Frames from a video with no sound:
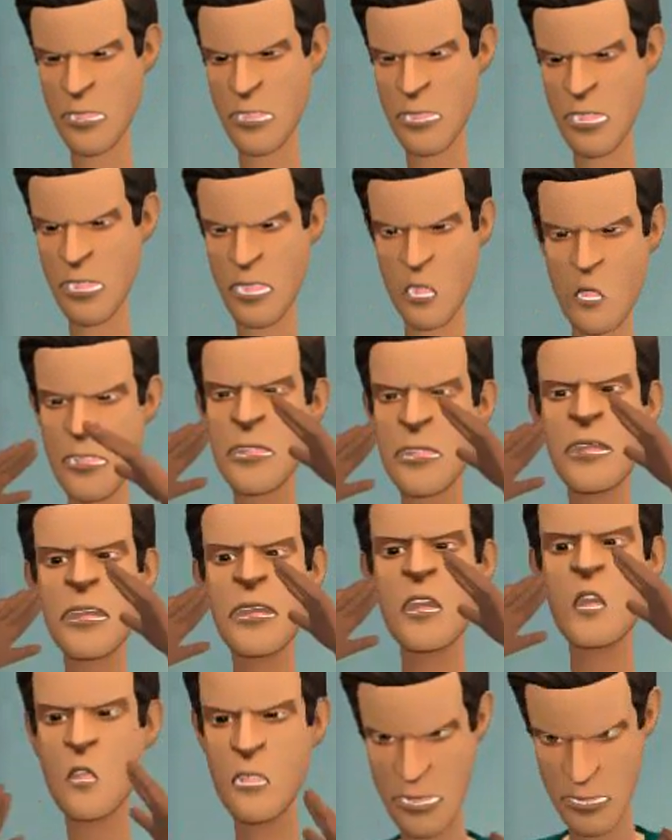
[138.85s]
grounded,
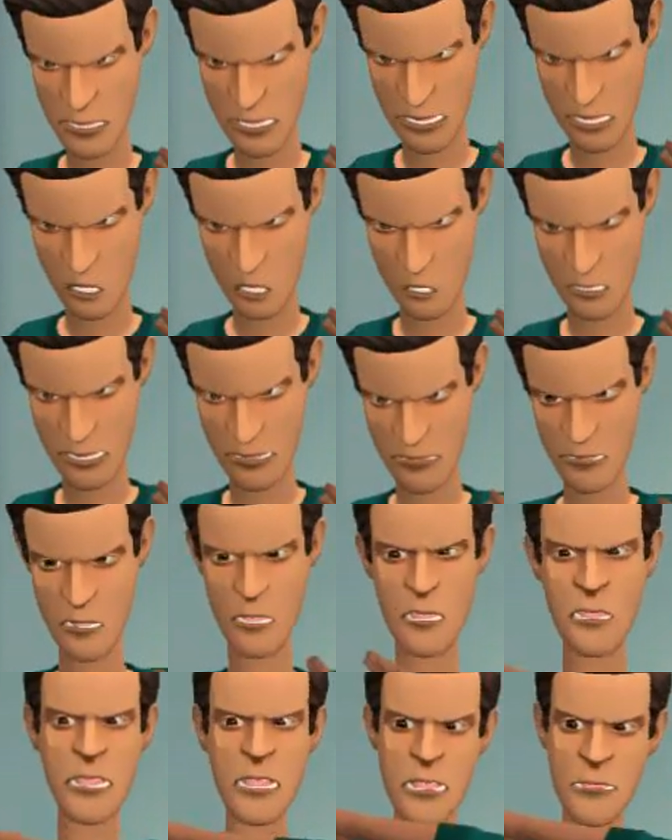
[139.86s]
grounded, grounded
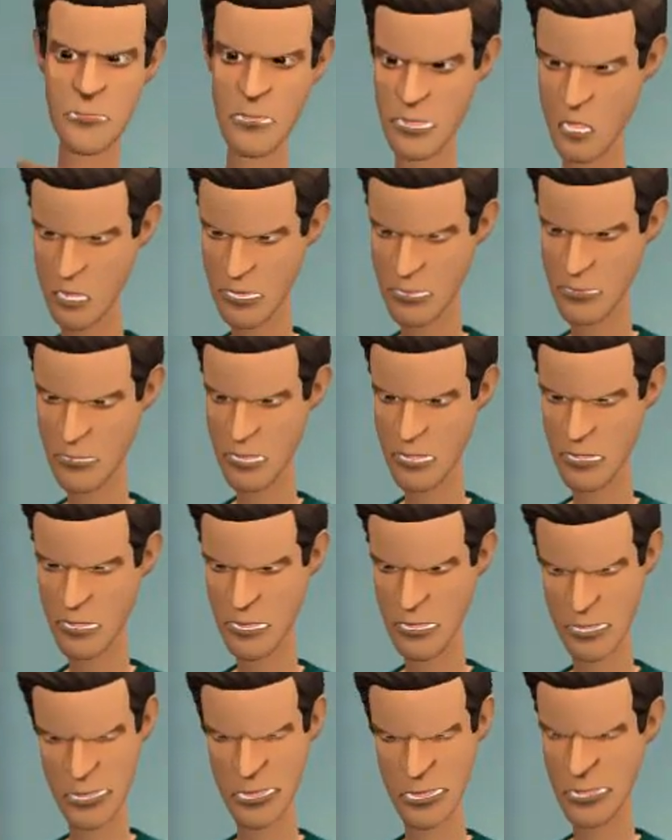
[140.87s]
for 10 million
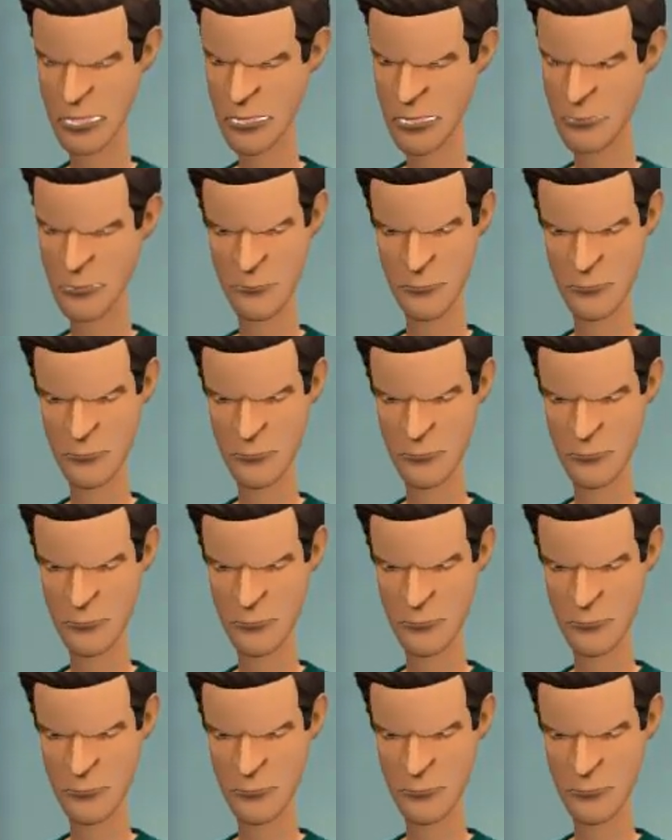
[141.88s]
centuries.